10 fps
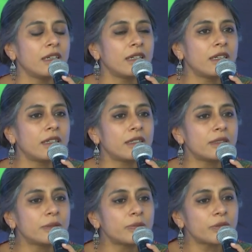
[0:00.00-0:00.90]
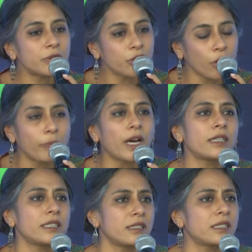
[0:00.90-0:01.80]
uh, stop
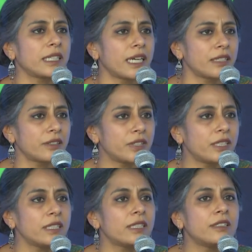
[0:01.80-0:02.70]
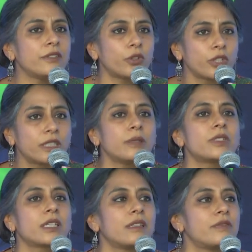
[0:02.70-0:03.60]
artistic activity and devote
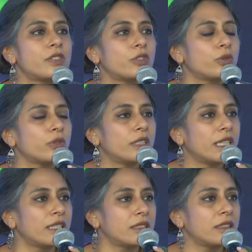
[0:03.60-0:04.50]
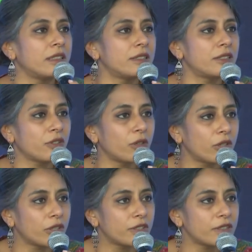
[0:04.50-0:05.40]
themselves to the nationalist
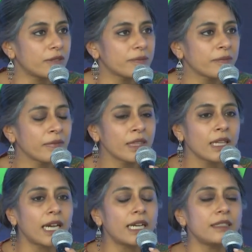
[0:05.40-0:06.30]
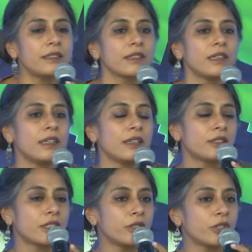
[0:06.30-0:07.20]
cause. And
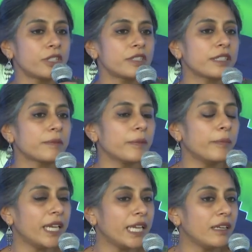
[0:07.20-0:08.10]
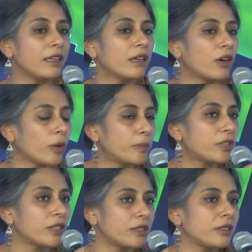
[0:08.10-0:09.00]
Tagore's main
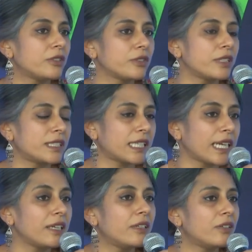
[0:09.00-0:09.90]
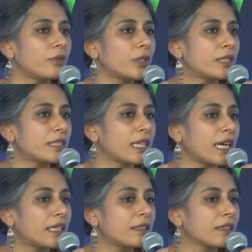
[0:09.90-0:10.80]
opposition to the second was
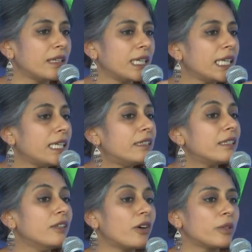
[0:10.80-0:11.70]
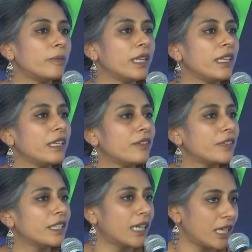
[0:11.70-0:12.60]
that he did not believe
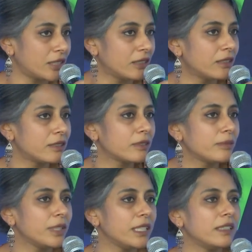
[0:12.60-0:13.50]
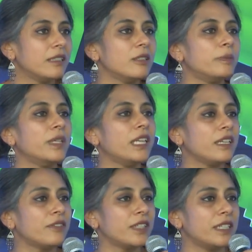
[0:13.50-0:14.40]
in nationalism. He didn't
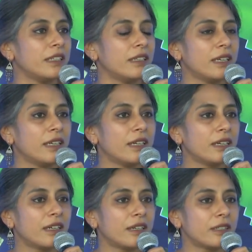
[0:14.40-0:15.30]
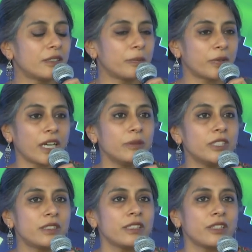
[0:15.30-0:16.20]
believe in uh, the
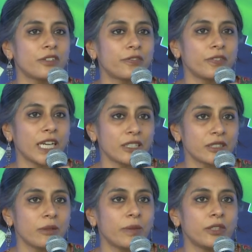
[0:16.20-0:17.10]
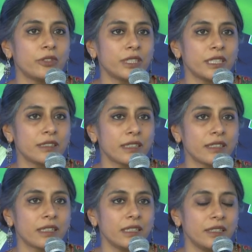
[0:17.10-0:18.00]
primacy of national boundaries and
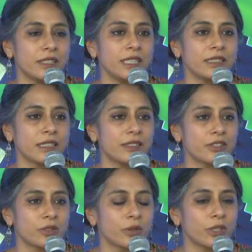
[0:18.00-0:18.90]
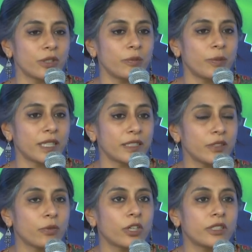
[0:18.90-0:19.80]
countries and so on, but he
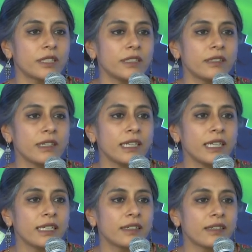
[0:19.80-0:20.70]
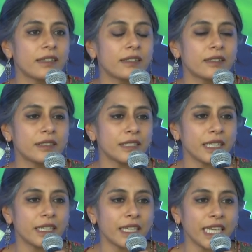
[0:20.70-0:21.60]
wanted uh, the
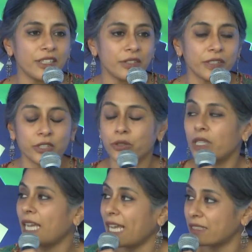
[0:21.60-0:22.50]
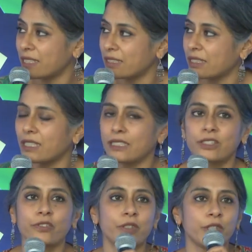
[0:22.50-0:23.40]
individual exercise
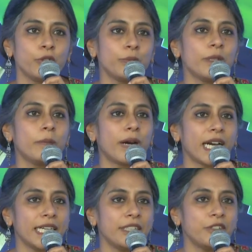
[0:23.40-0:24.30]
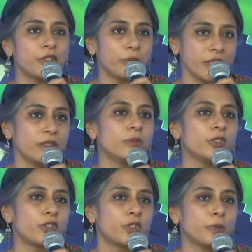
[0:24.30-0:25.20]
of the human mind to be the
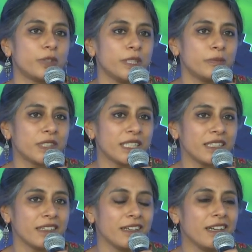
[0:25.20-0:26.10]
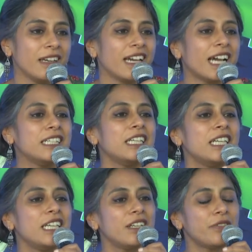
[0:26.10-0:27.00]
most supreme thing. And
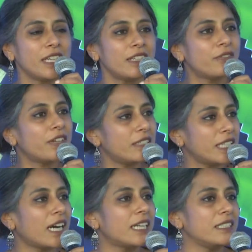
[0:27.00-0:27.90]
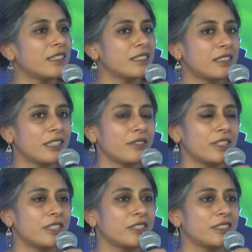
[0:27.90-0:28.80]
he, in a very idealistic
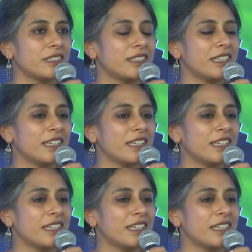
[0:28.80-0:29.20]
vision,